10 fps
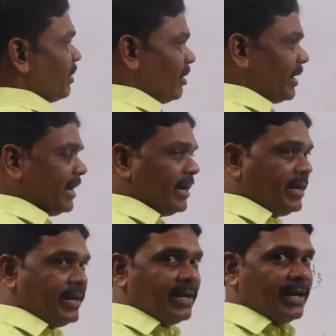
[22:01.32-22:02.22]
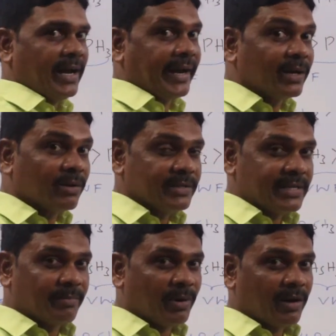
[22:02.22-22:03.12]
bond,
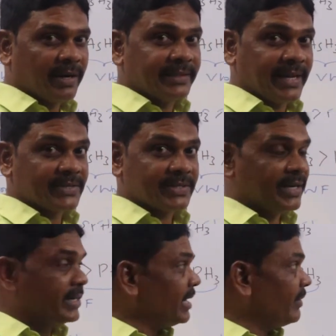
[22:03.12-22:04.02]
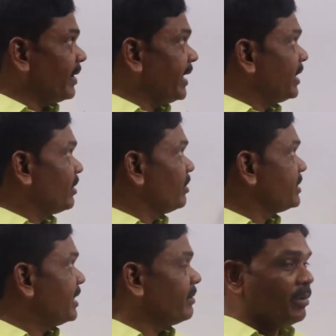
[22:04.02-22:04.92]
the extent of
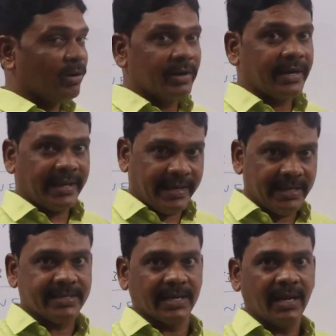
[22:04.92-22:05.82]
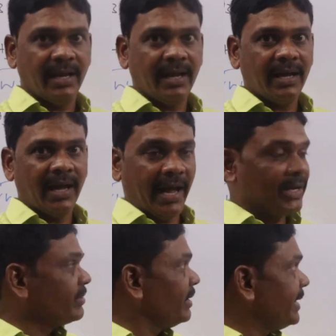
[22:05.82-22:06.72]
hydrogen bond is
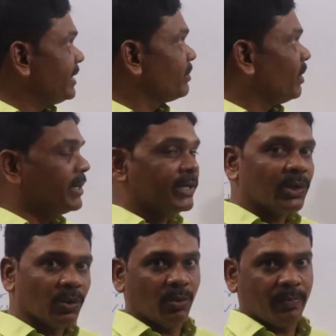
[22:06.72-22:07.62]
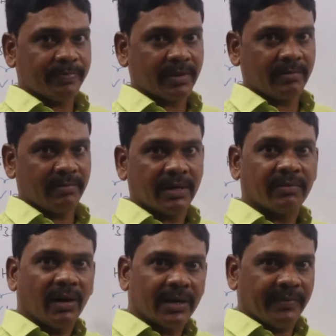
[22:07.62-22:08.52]
actually it is what? 2, but
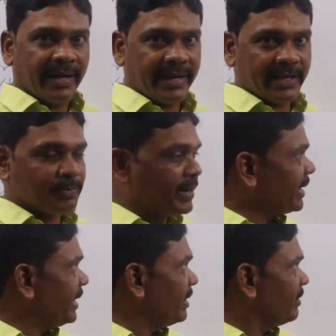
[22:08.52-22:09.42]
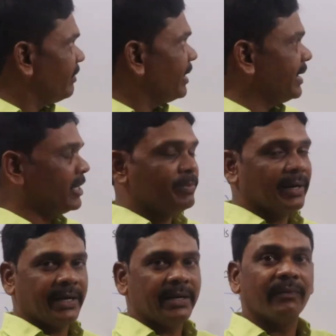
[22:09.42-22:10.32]
what we are expecting? We are
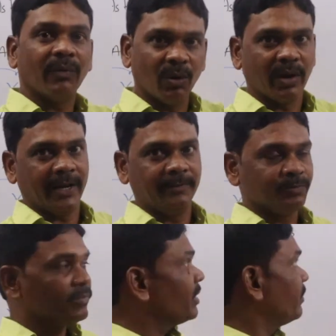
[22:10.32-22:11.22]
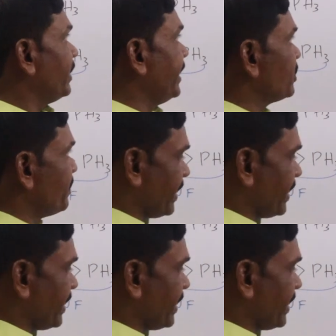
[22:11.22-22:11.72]
expecting 4. Where